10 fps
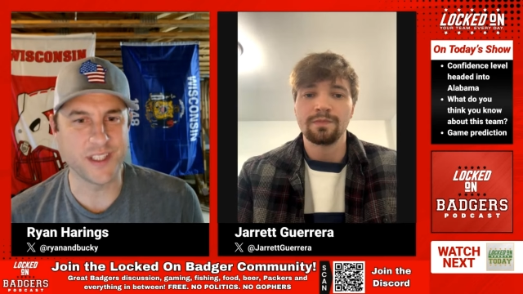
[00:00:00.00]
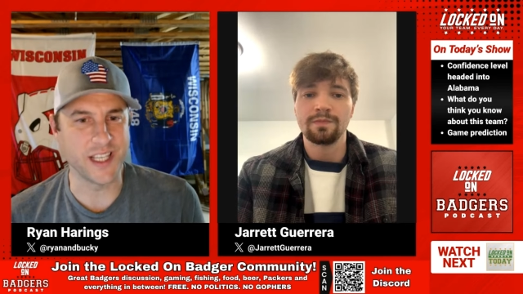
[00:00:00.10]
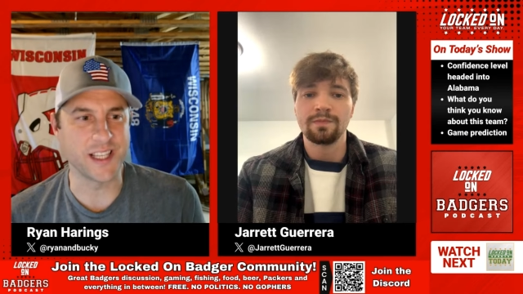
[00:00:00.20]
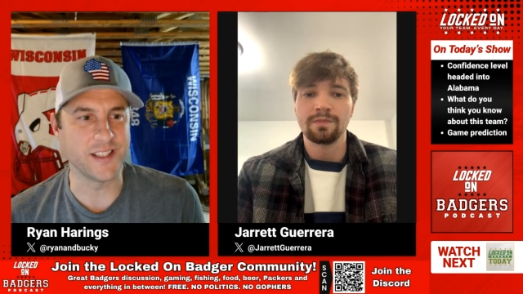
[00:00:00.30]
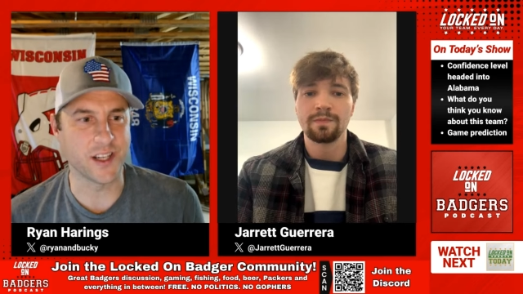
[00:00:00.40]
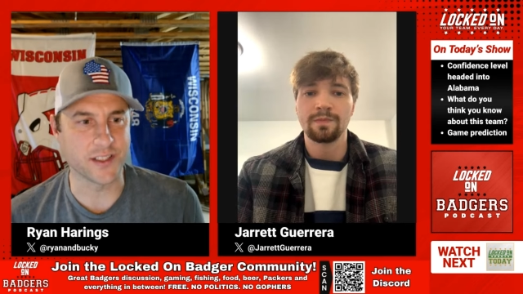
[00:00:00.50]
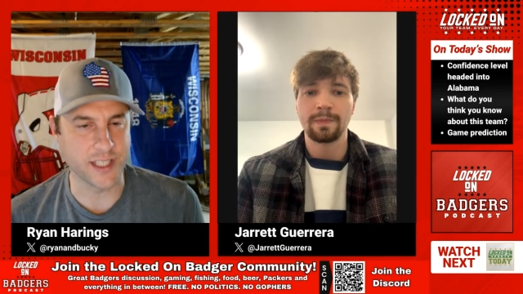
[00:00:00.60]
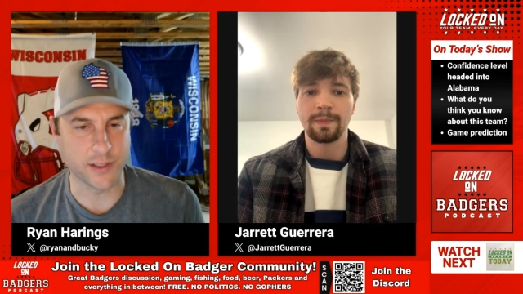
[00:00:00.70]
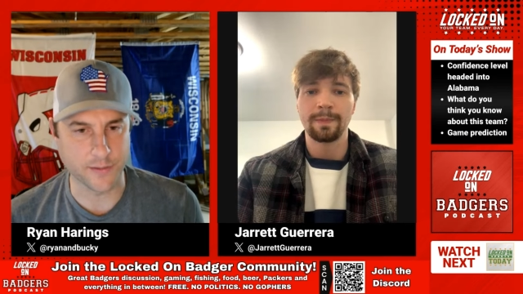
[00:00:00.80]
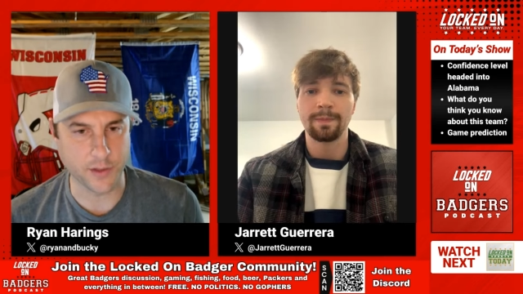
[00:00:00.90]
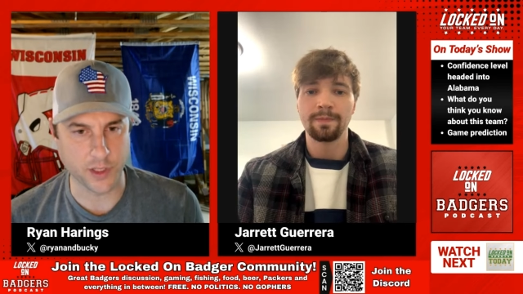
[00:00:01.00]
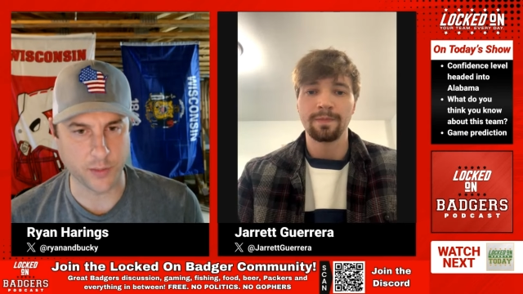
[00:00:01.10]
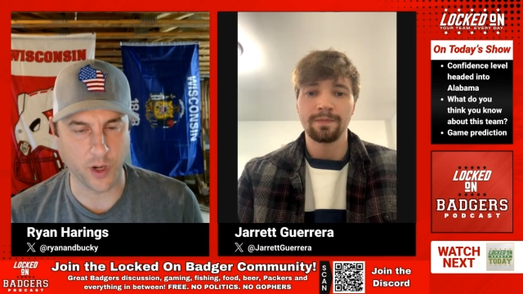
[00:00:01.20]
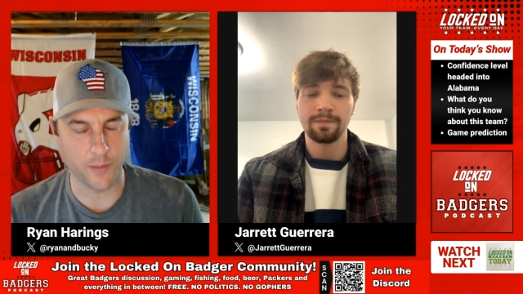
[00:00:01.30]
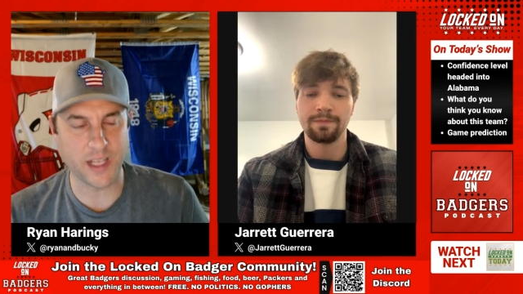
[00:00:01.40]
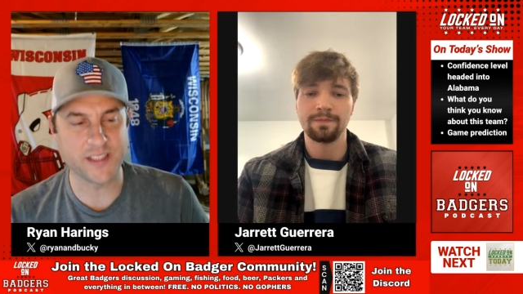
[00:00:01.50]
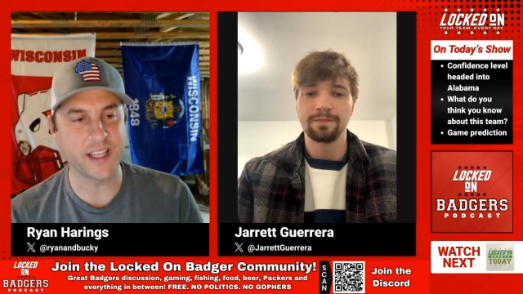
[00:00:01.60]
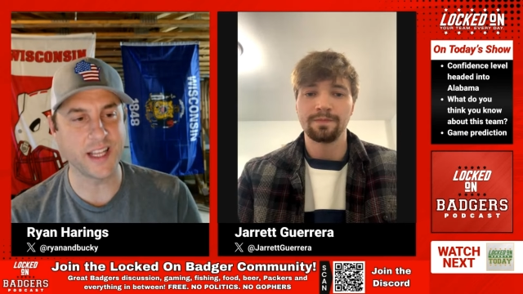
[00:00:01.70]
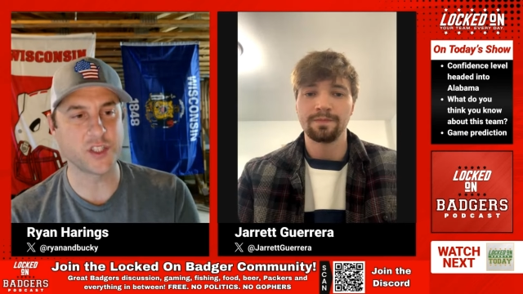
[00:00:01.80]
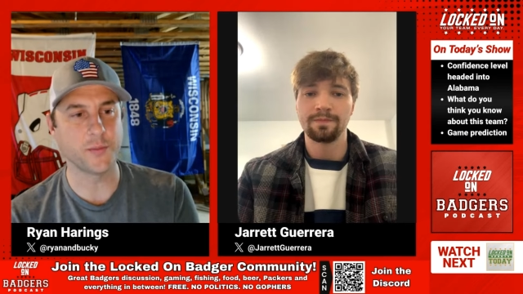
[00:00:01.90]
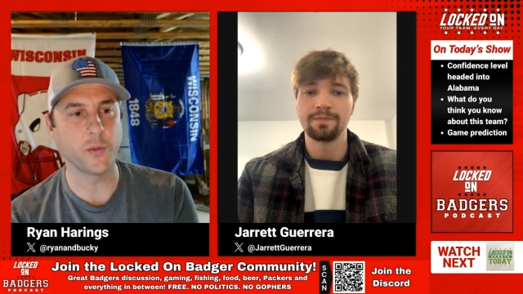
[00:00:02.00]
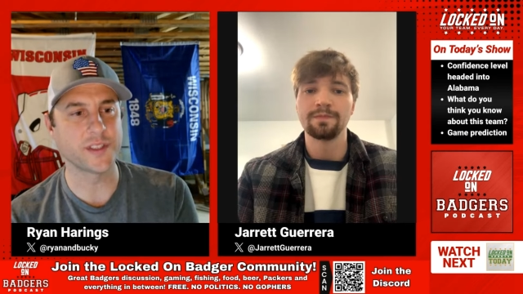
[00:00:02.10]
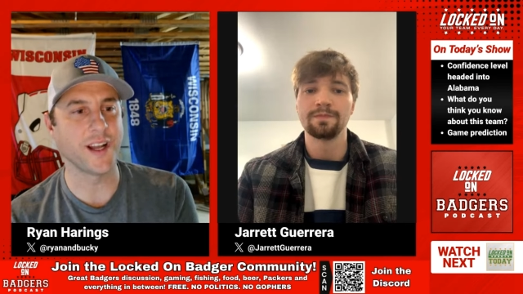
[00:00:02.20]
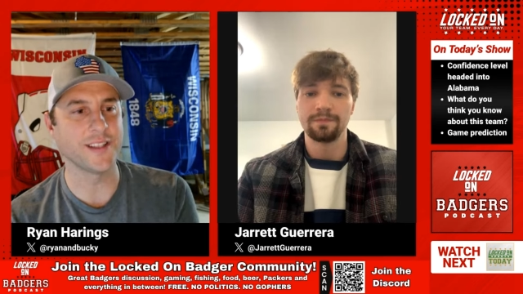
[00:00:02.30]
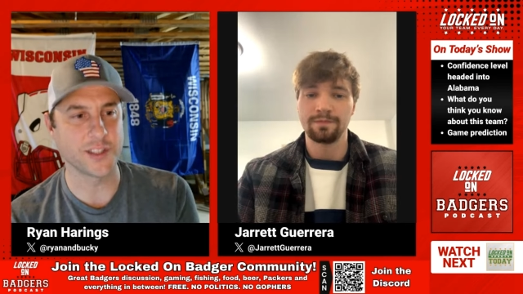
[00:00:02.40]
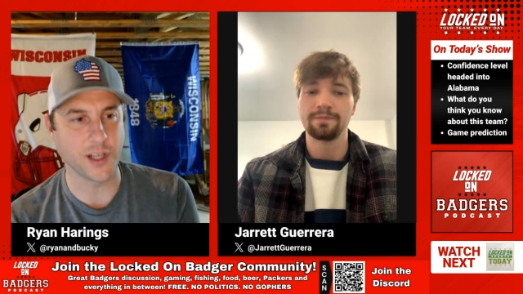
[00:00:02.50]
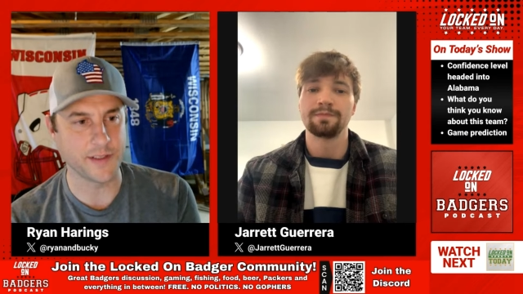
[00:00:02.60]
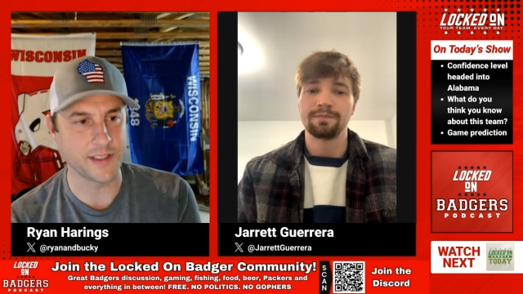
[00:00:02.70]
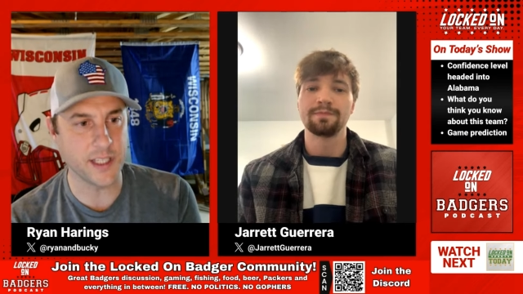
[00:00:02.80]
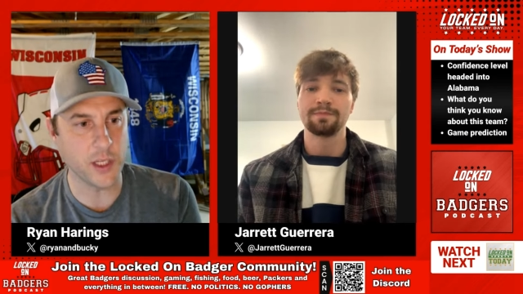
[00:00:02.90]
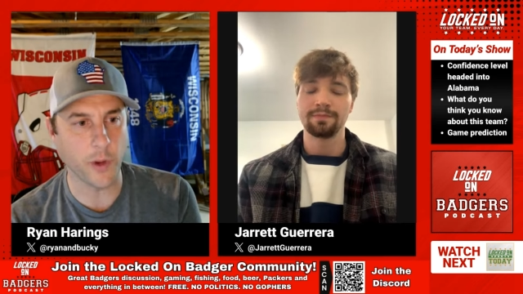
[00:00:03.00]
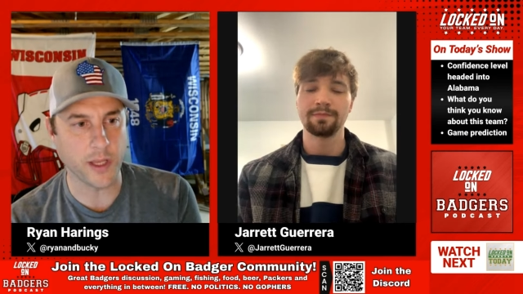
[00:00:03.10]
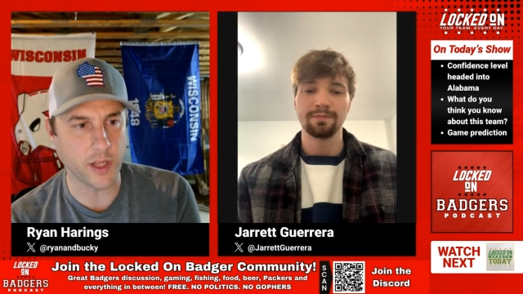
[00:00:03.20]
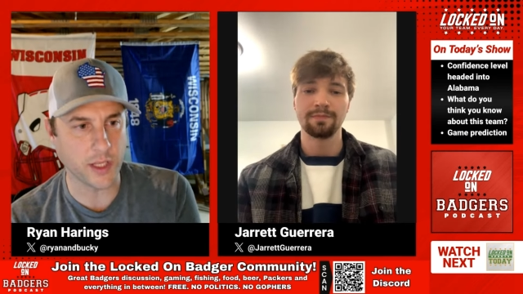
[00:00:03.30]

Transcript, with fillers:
Speaker 1: dink and dunk down the field anymore. I'm not saying that should be Wisconsin's offense anyway.